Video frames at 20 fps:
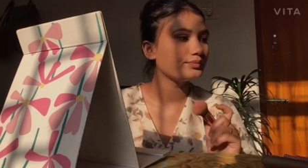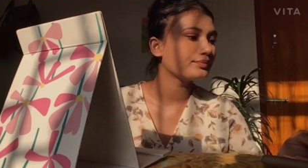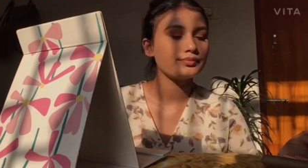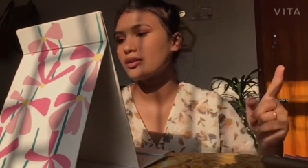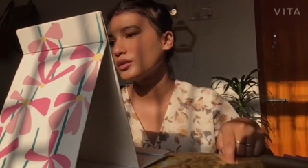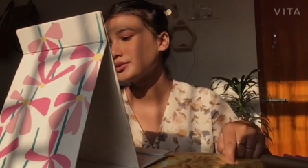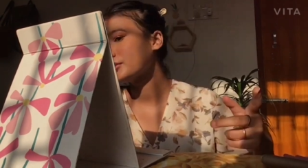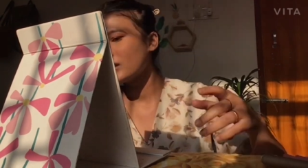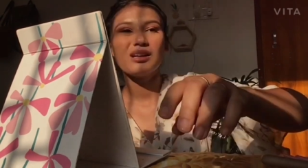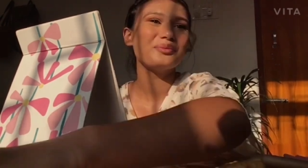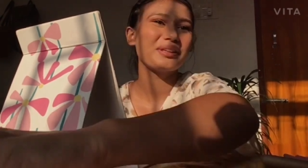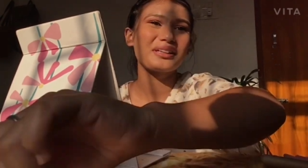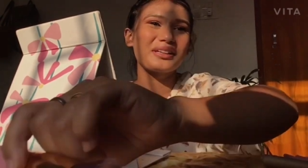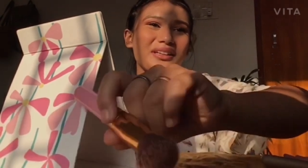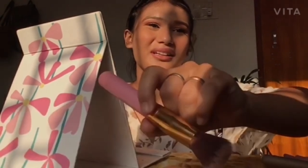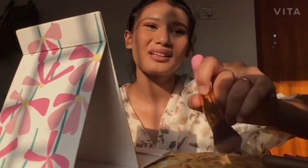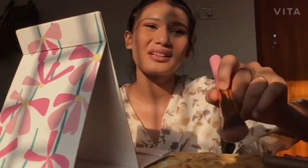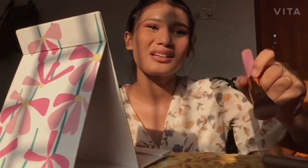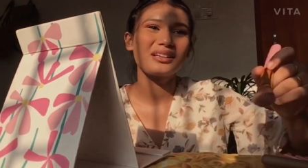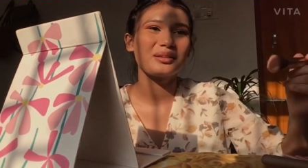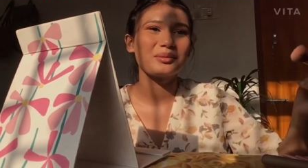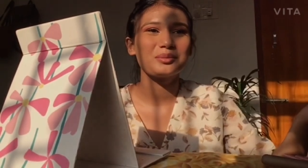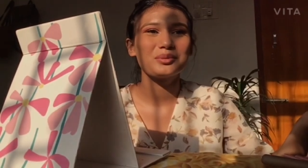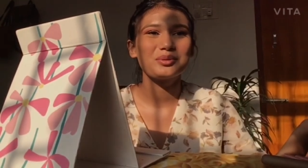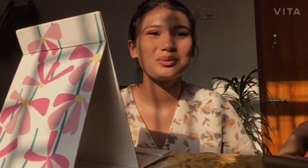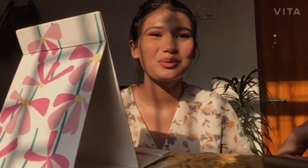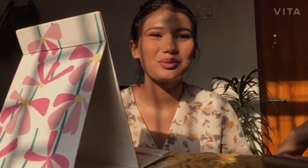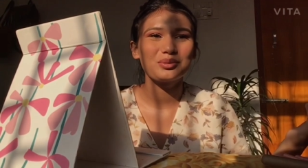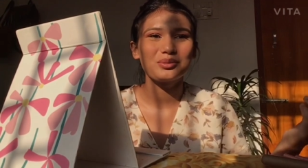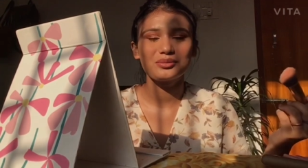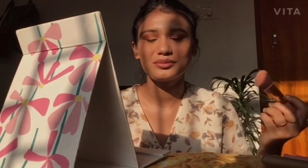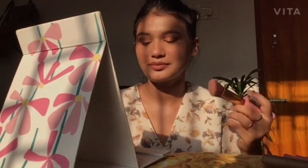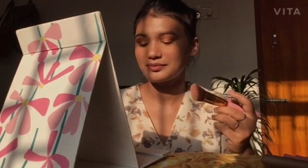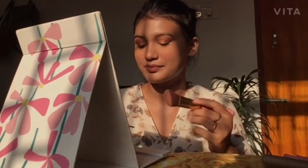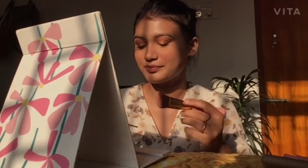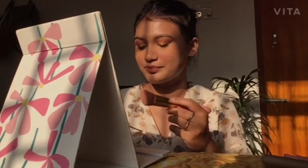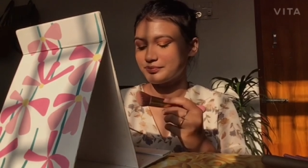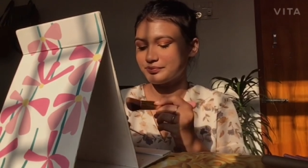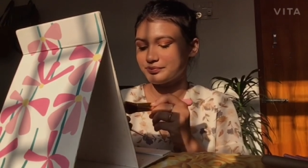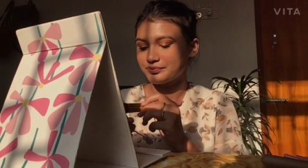if someone sees
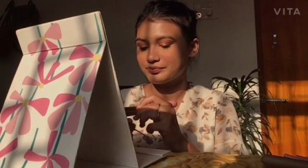me,